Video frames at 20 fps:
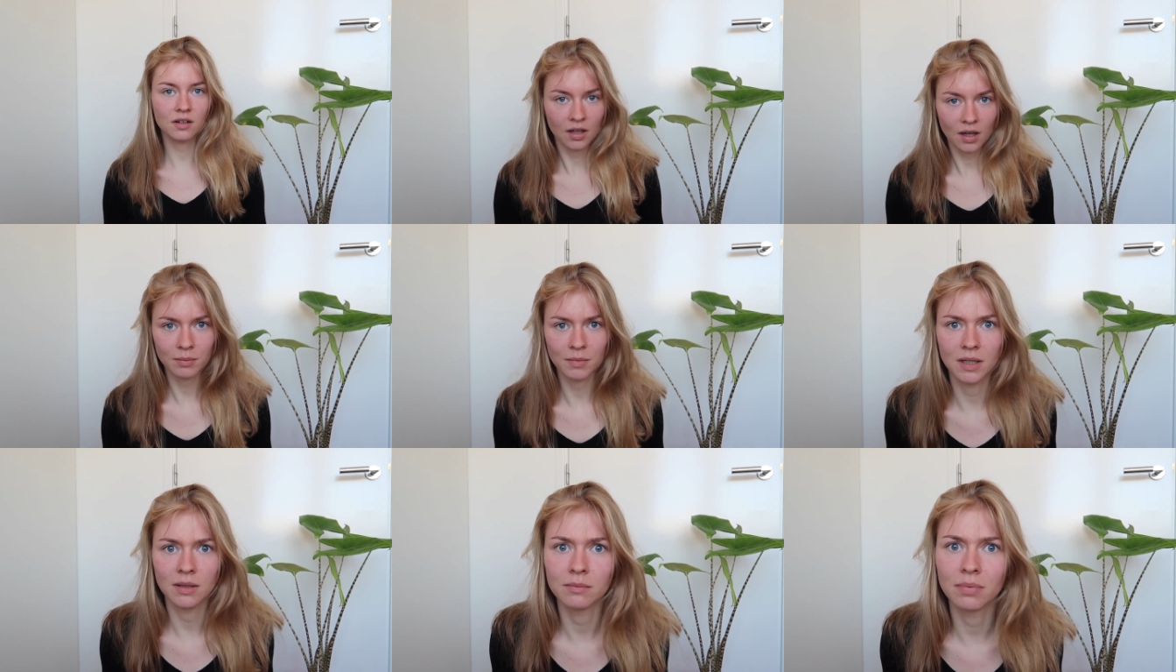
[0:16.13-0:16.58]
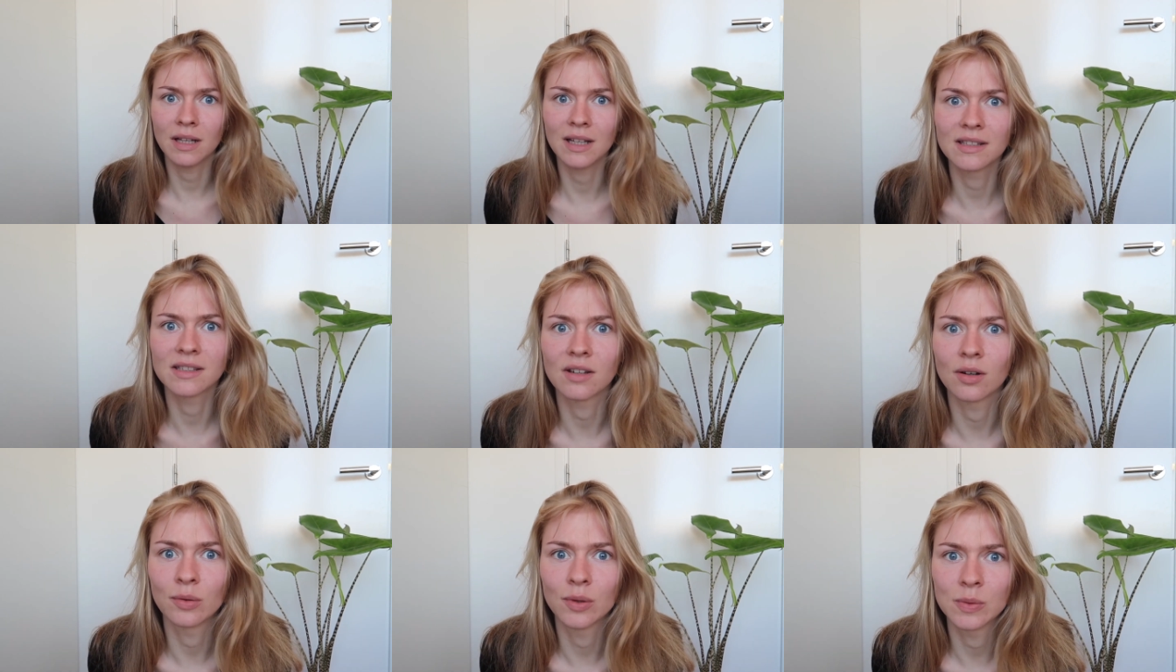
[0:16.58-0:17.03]
I mean,
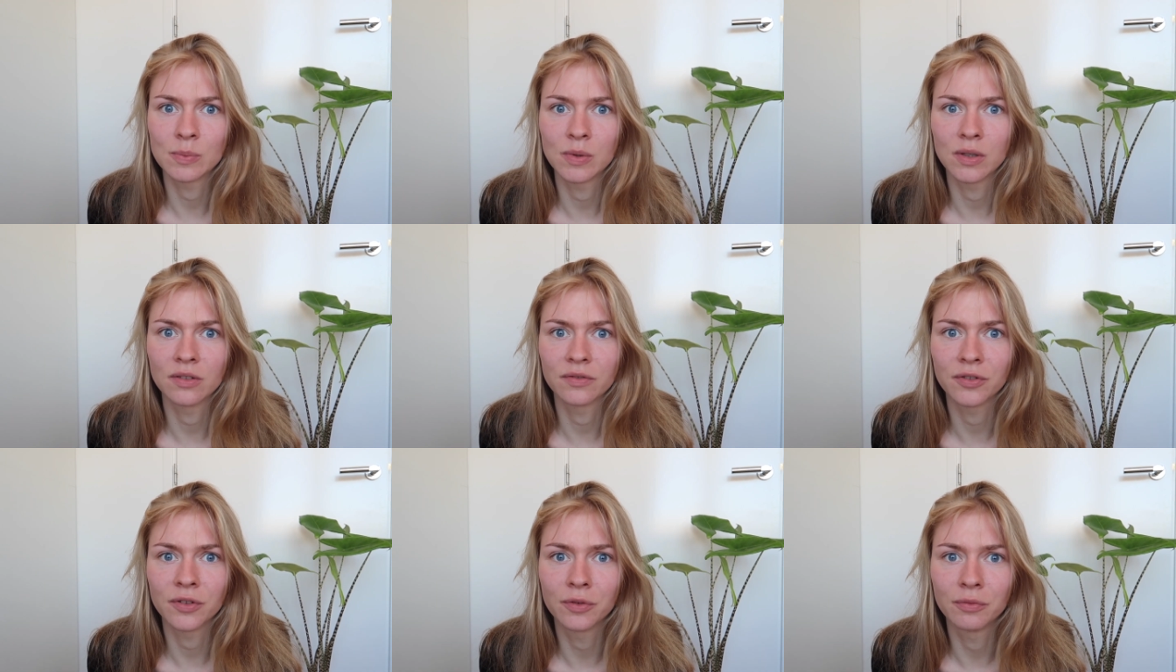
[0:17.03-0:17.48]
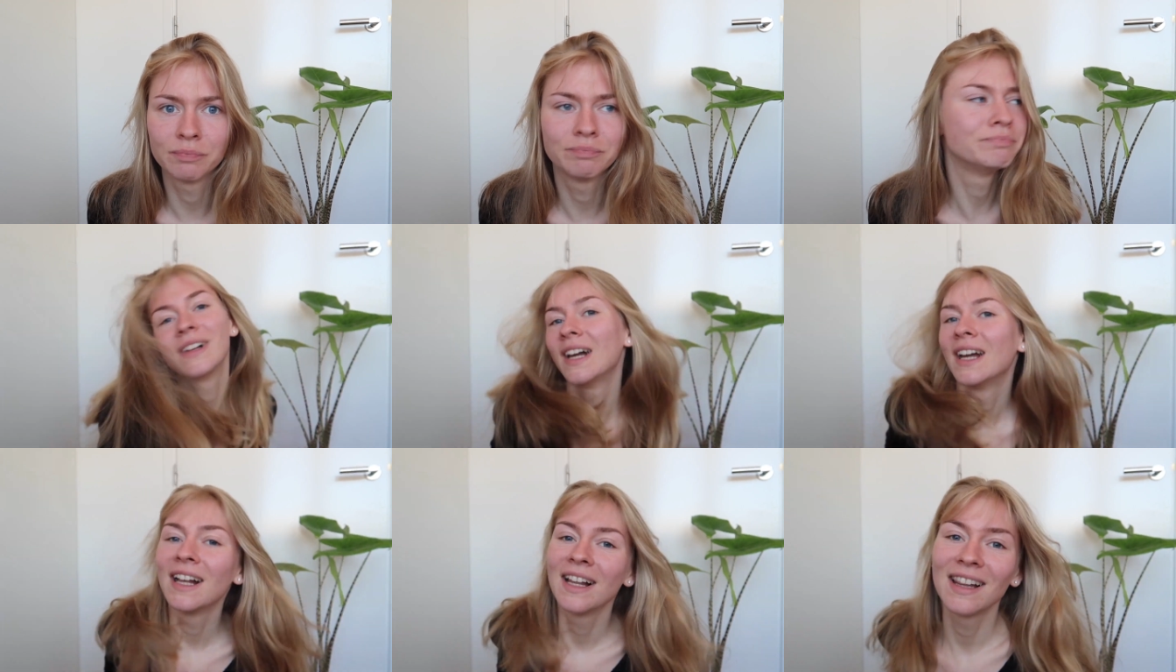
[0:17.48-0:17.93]
plants are always beautiful.
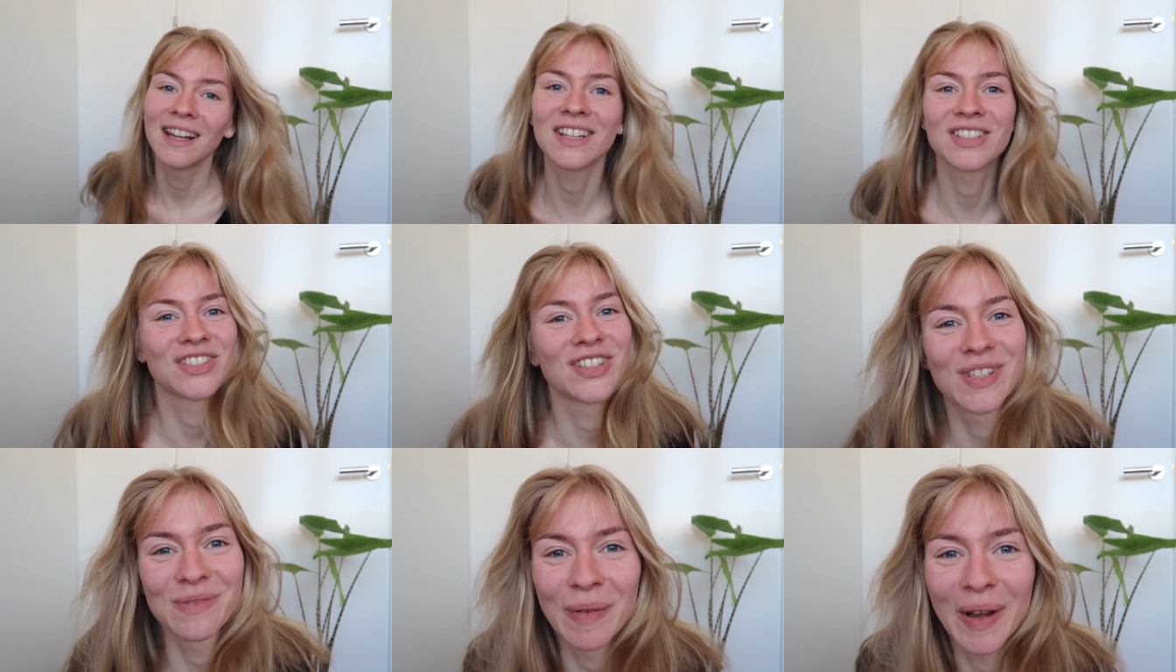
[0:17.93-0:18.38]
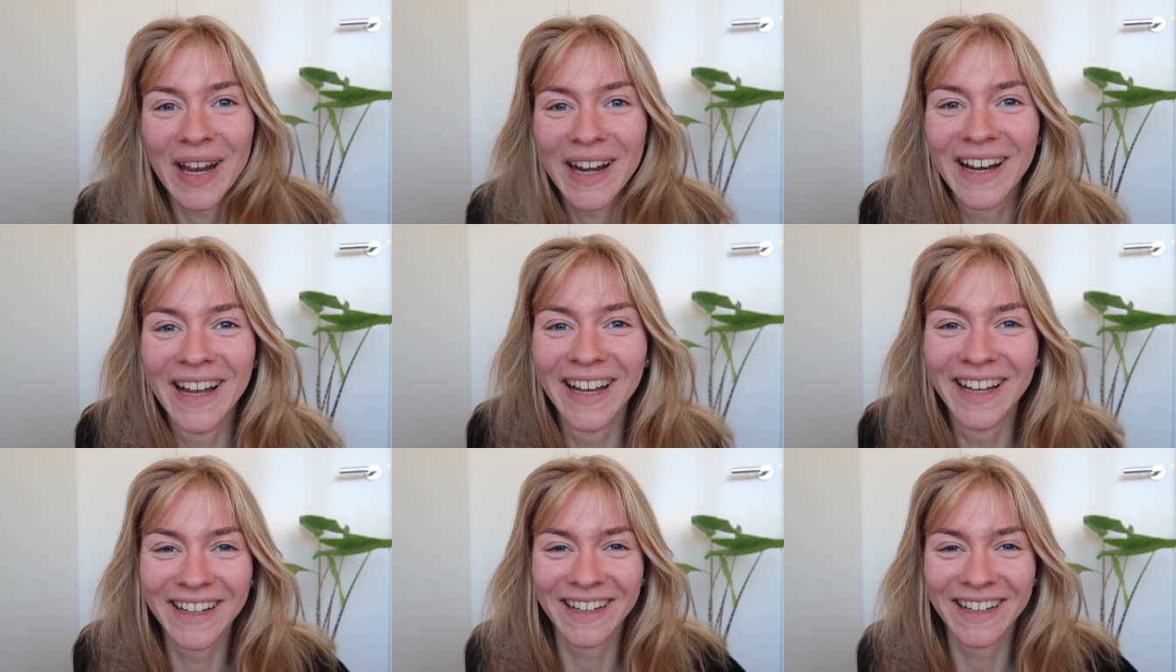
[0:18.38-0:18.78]
Let's just begin.